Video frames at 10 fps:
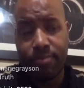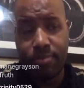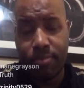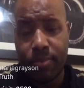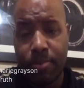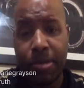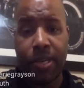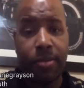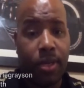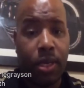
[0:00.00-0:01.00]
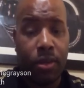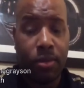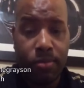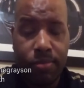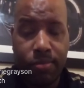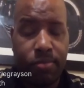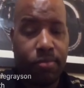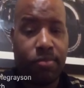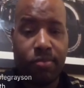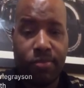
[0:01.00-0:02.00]
But
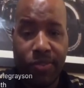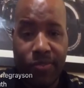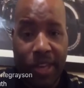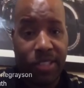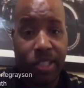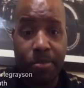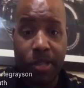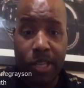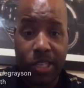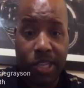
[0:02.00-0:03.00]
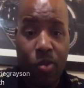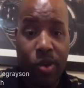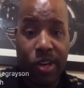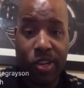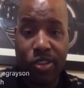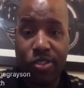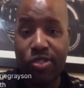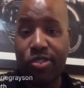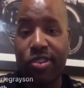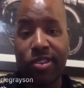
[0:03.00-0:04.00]
if that's something that y'all want to do,
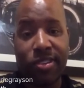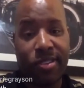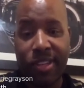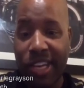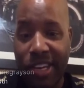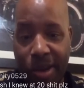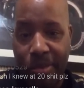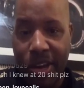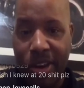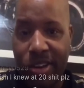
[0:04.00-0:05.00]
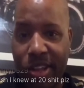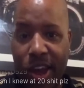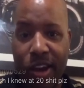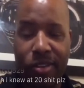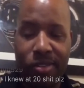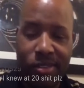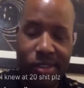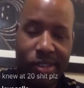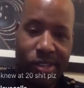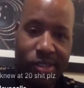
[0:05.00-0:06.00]
or it don't matter to y'all,
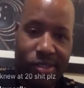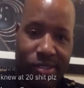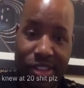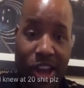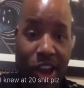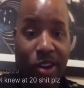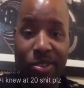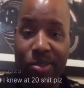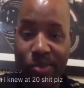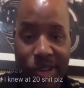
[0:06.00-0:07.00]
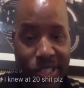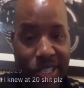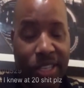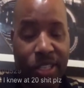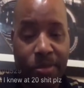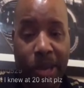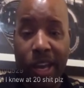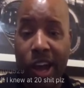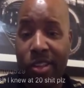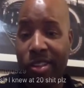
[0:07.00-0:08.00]
y'all are the ones that get to make
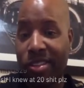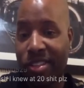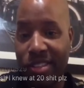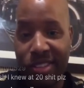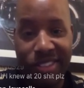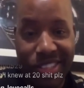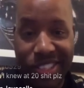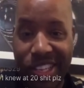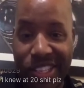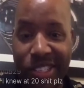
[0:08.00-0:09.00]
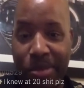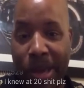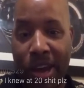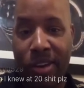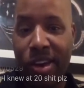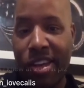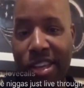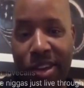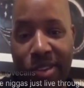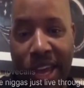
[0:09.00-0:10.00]
all the, the decisions about your
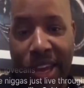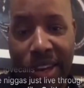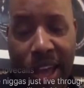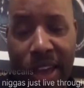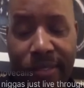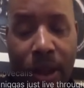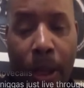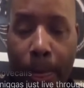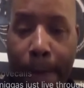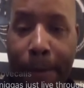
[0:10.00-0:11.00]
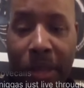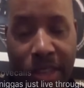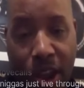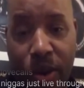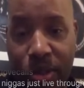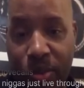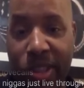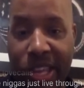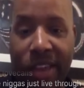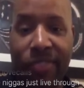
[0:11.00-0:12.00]
dating life, and y'all are the one that
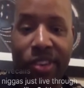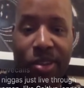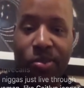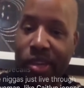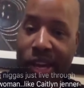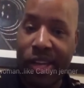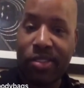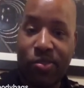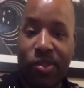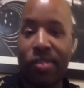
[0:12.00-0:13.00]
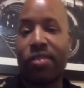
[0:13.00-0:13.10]
have to deal with the consequences.